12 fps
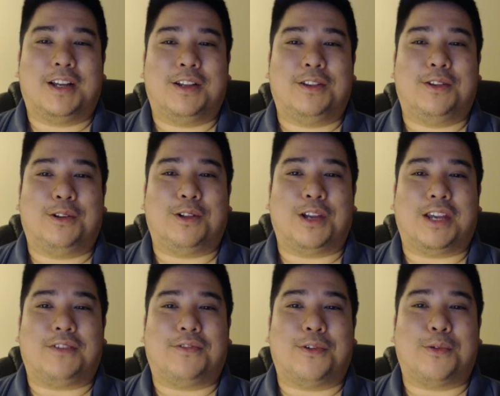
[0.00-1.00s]
dole a
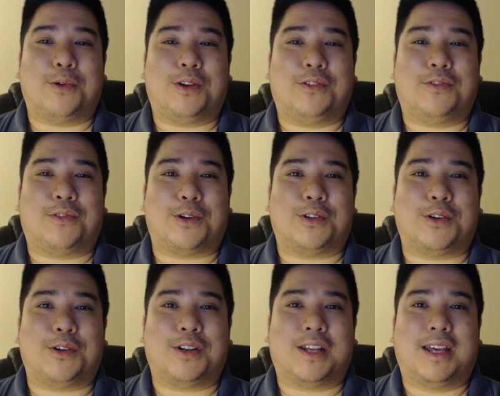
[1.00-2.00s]
forward for a
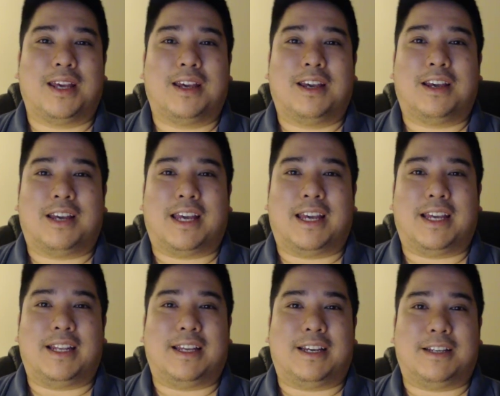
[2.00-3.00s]
turn.
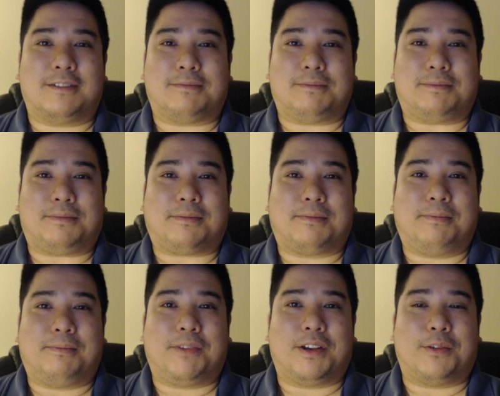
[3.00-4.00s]
And
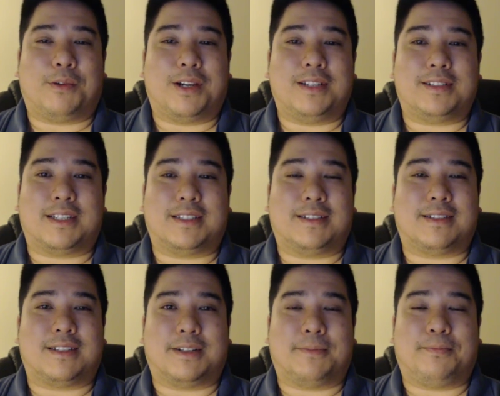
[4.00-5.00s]
otherwise, that's
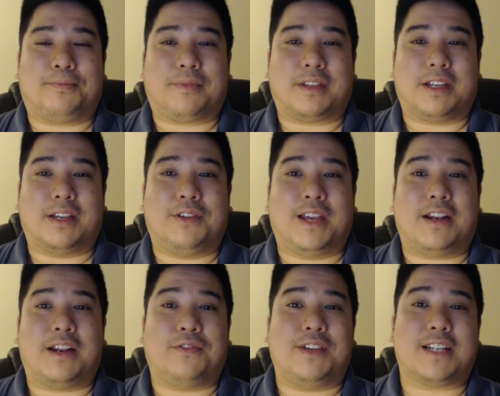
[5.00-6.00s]
if you get
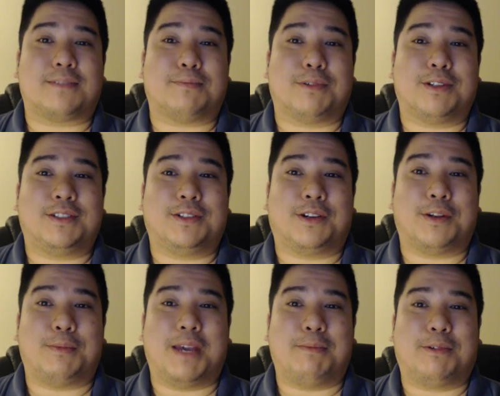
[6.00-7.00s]
it off EX Burst, you're going to
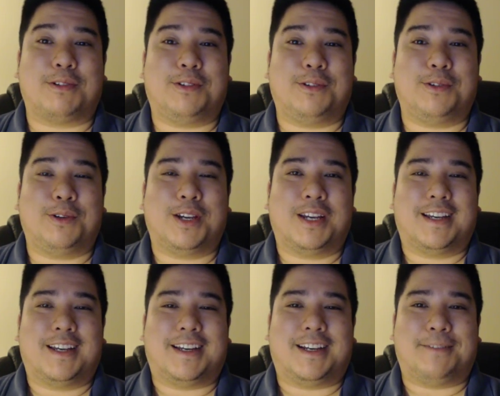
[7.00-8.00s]
be able to
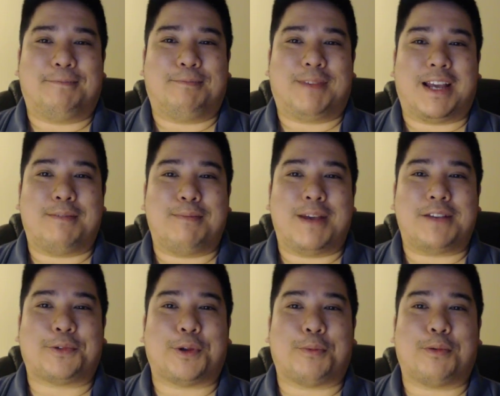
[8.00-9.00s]
kind of
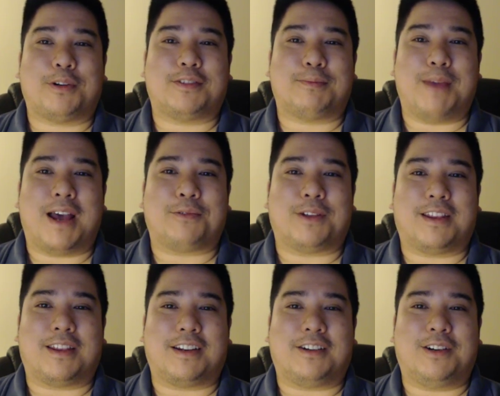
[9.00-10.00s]
mess with your opponent's math, where they
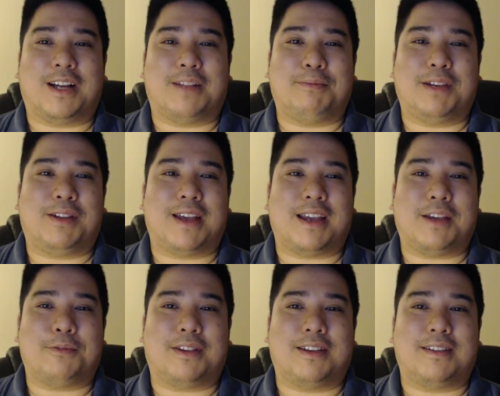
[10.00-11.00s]
thought, oh, I'll be attacking
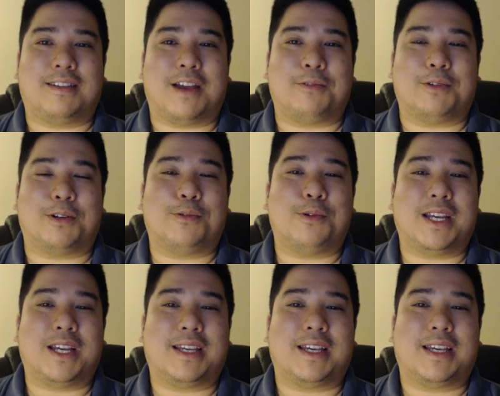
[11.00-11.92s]
with this guy real quick,